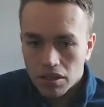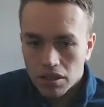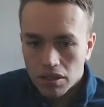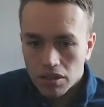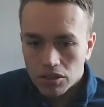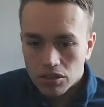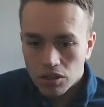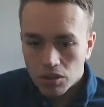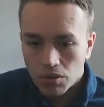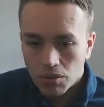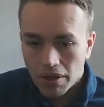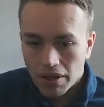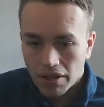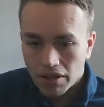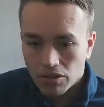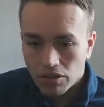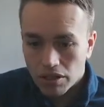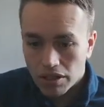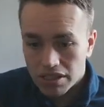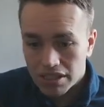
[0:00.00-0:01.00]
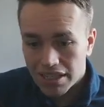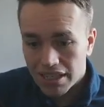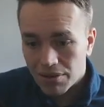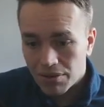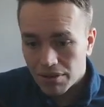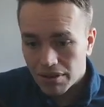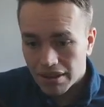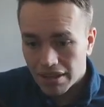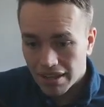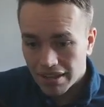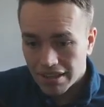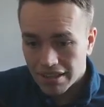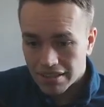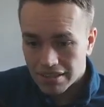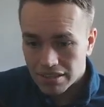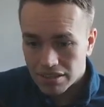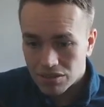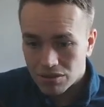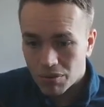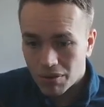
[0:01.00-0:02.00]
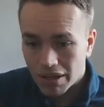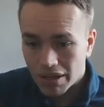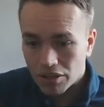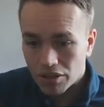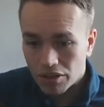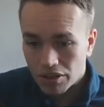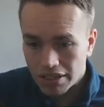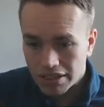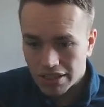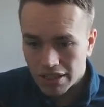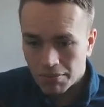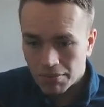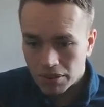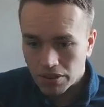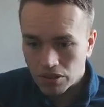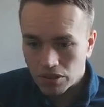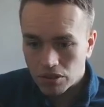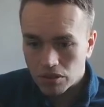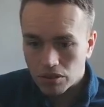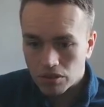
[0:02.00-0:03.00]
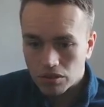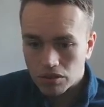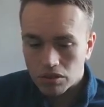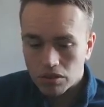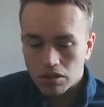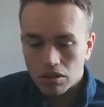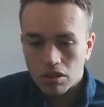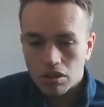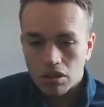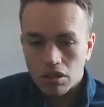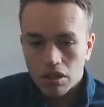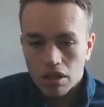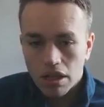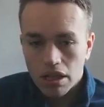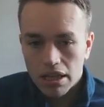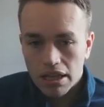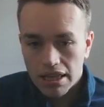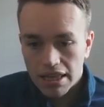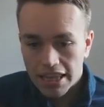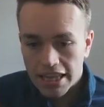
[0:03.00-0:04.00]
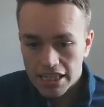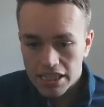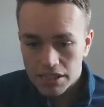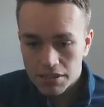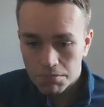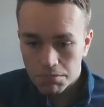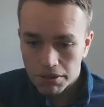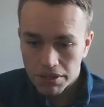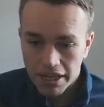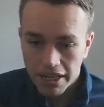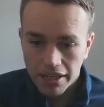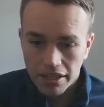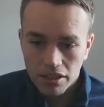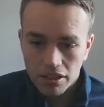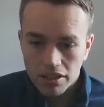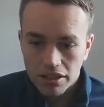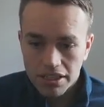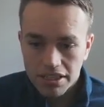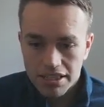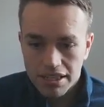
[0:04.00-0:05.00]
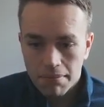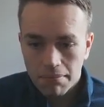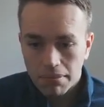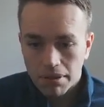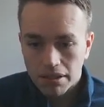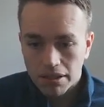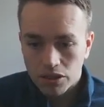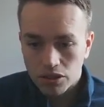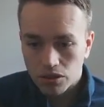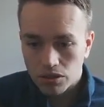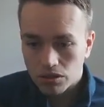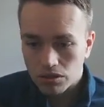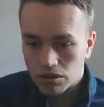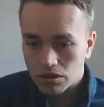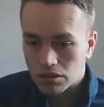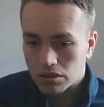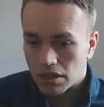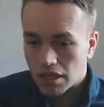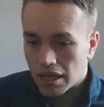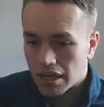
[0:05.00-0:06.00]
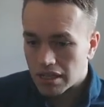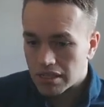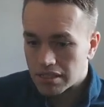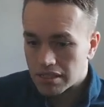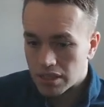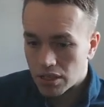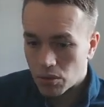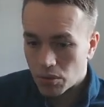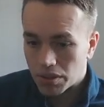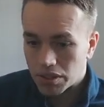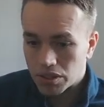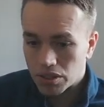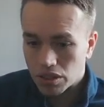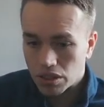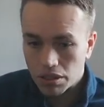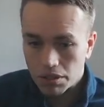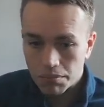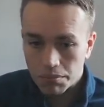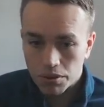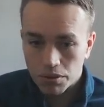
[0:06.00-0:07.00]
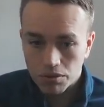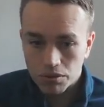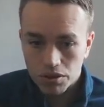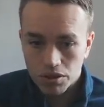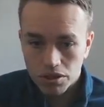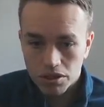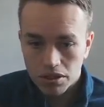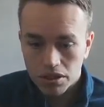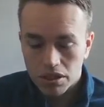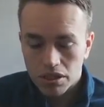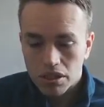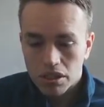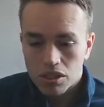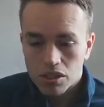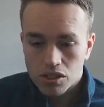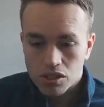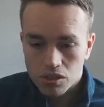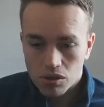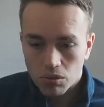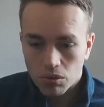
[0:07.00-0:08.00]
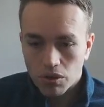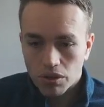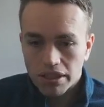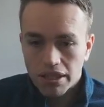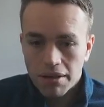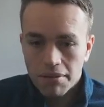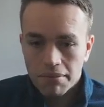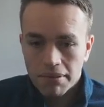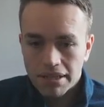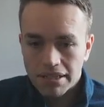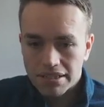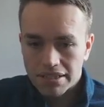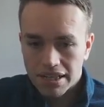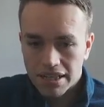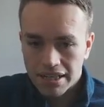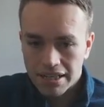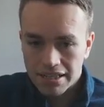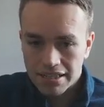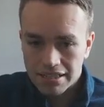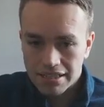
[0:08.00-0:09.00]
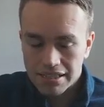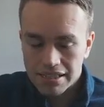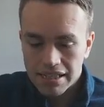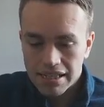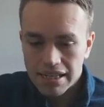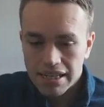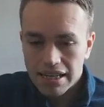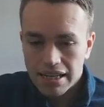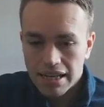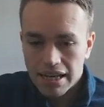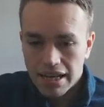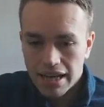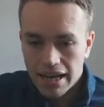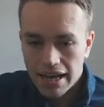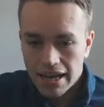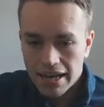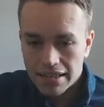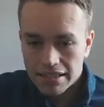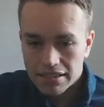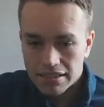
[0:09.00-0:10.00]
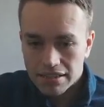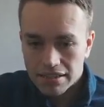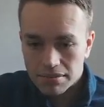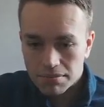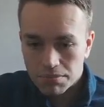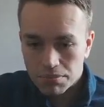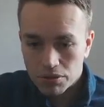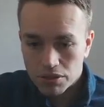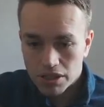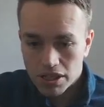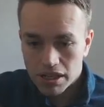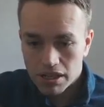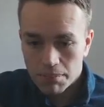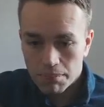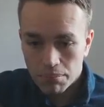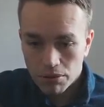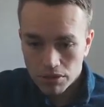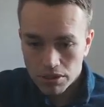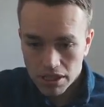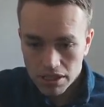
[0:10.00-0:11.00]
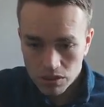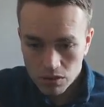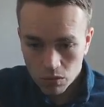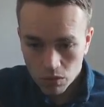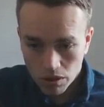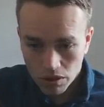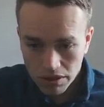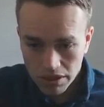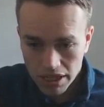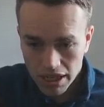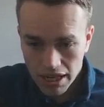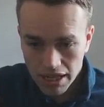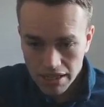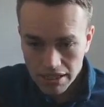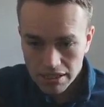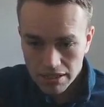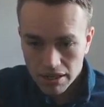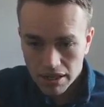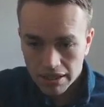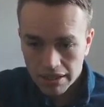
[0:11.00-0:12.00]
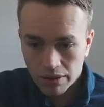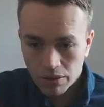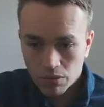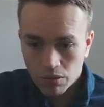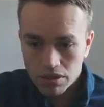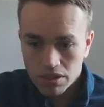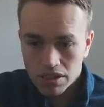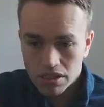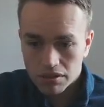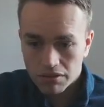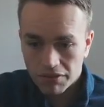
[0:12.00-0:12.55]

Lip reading: So you can see that this is quite a good example to use. This particular example is using a sequential approach. So what that means is it's processing one task, and then once it's